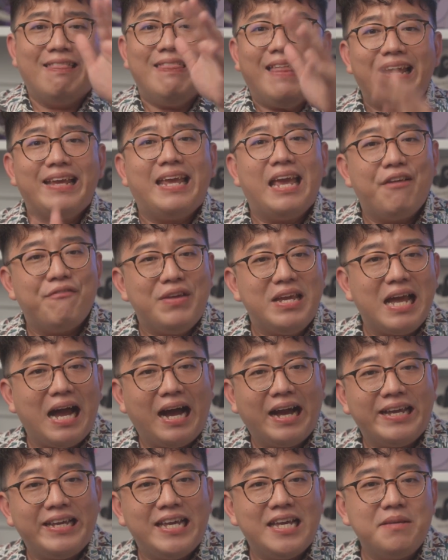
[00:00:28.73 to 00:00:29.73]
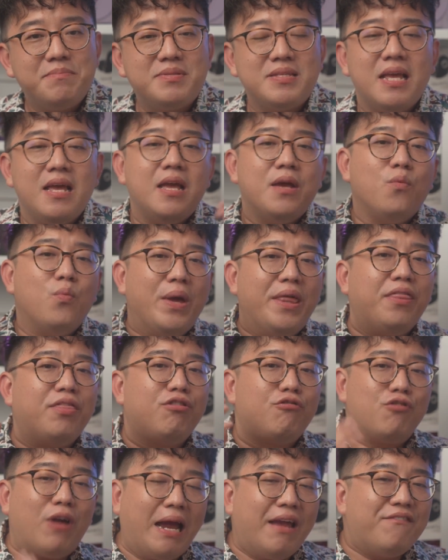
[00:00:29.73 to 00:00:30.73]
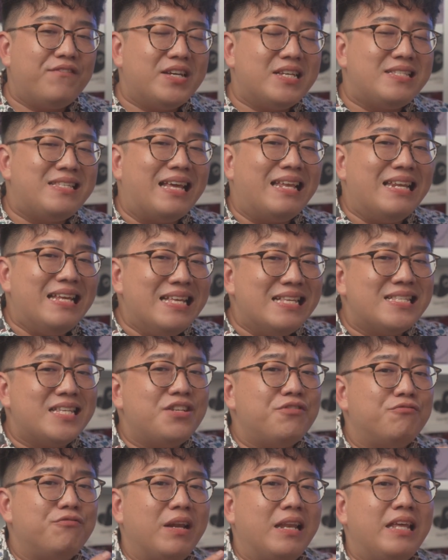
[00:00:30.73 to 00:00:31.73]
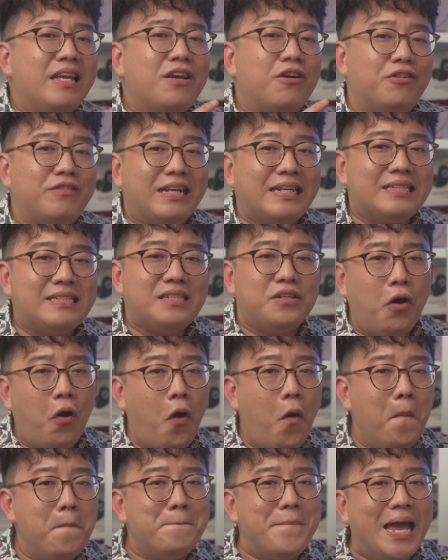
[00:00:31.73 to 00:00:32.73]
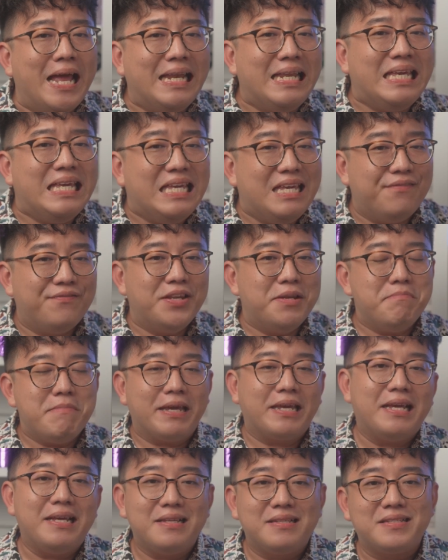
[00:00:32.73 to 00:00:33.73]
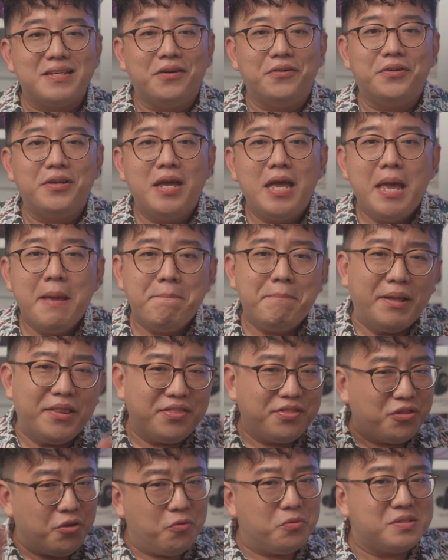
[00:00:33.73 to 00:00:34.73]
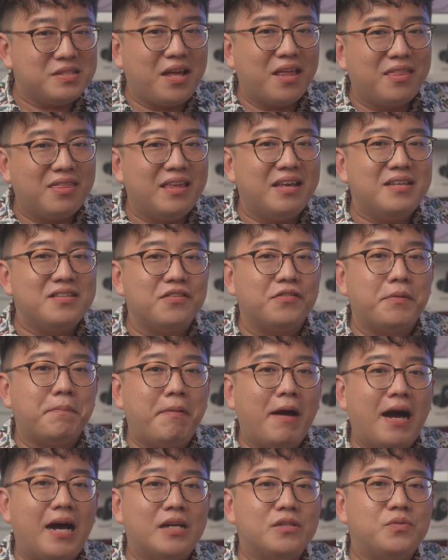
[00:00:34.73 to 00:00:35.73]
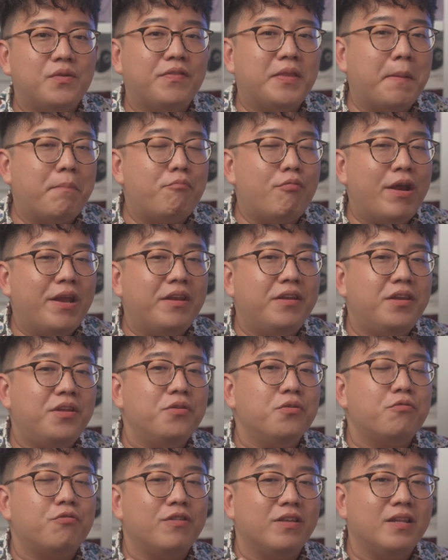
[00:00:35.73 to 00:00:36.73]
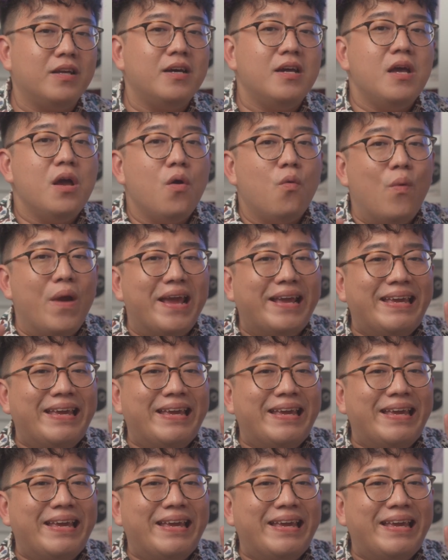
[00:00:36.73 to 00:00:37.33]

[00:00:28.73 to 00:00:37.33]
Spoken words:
like having IEMs with drivers that isn't really connected or barely even making sound. But those are things of the past with the brand new Krila, where